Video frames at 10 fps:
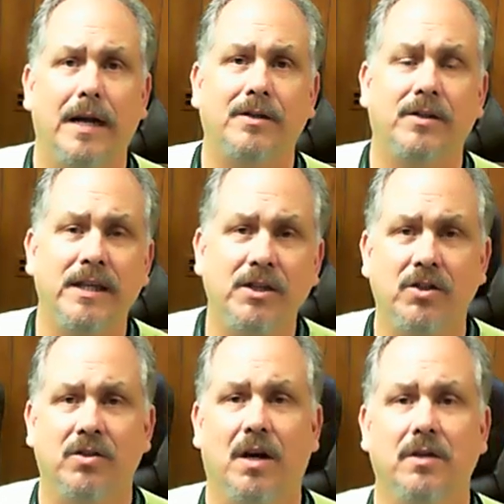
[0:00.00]
That
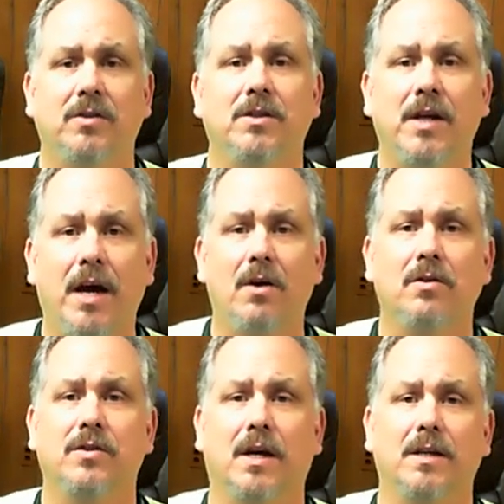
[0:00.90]
teaches us and
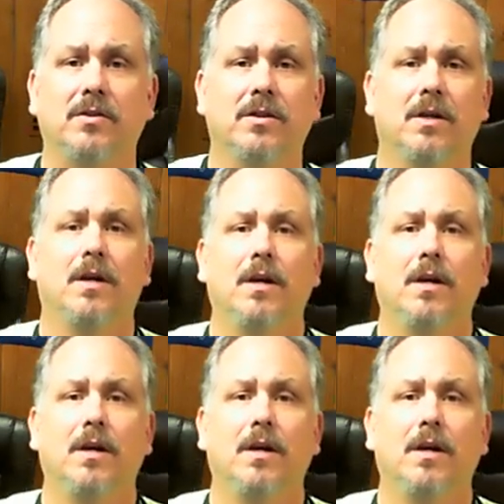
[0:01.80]
tells us